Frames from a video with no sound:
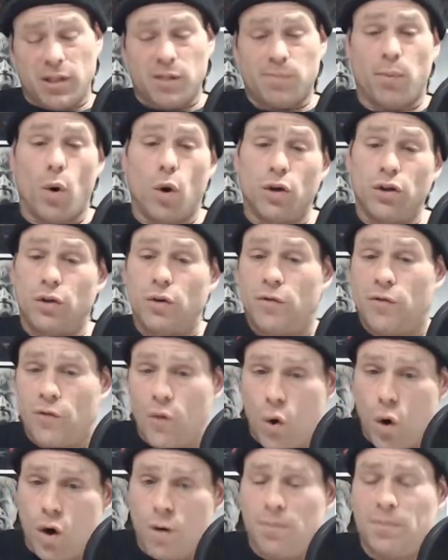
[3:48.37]
is born
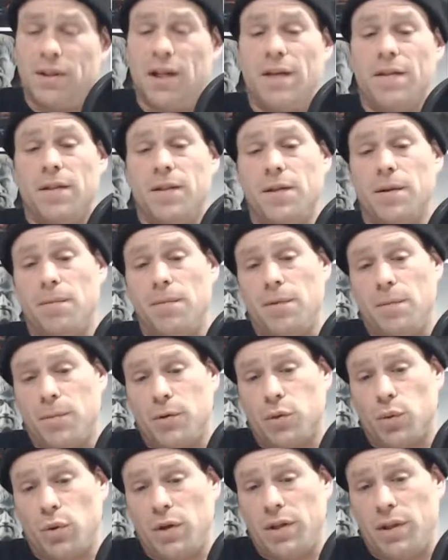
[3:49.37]
deformed, then
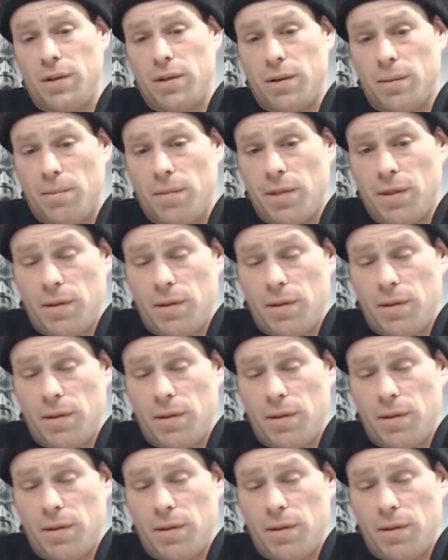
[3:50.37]
between the